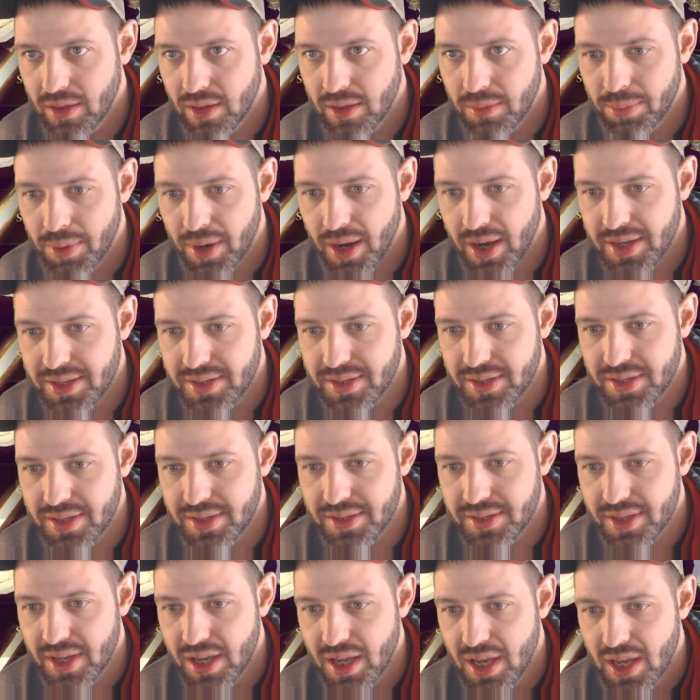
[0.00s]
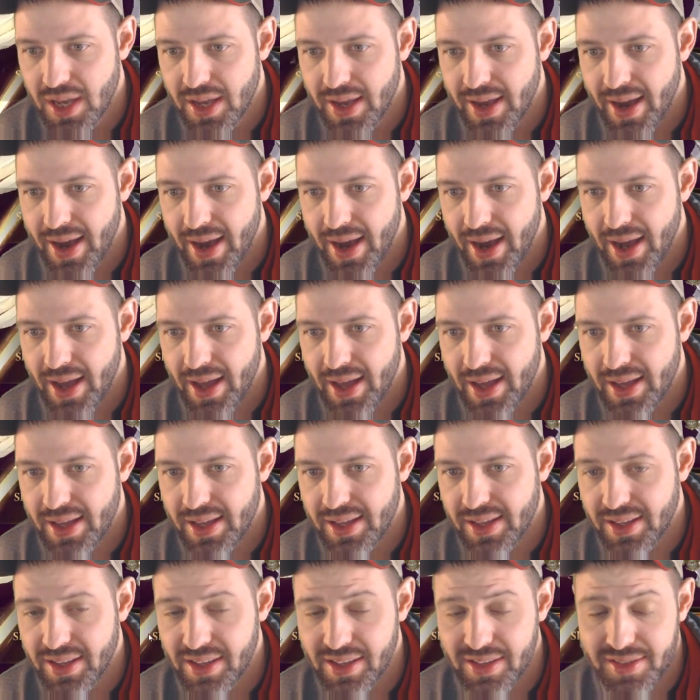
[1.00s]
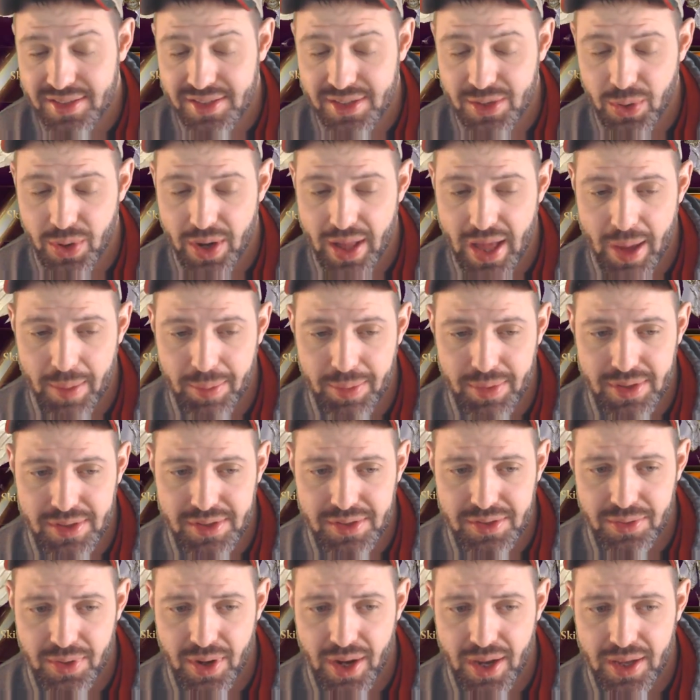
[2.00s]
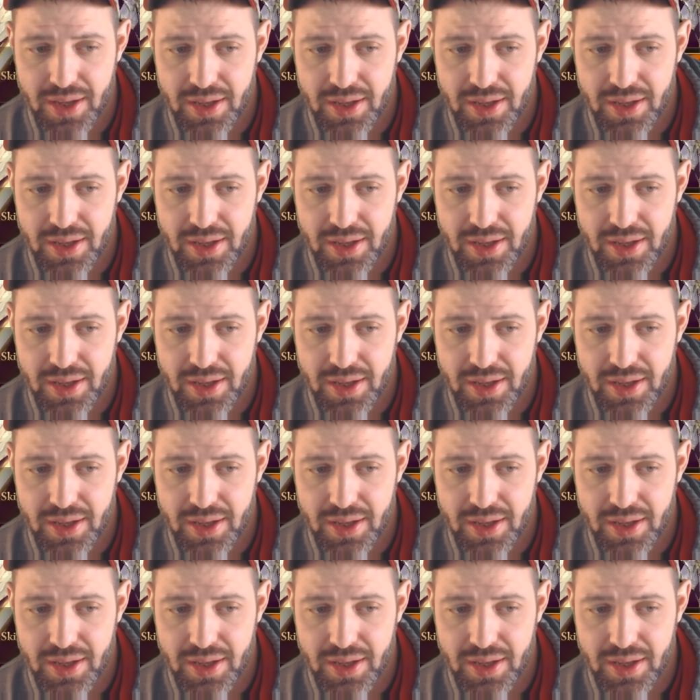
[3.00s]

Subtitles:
prizes and see what happens, right?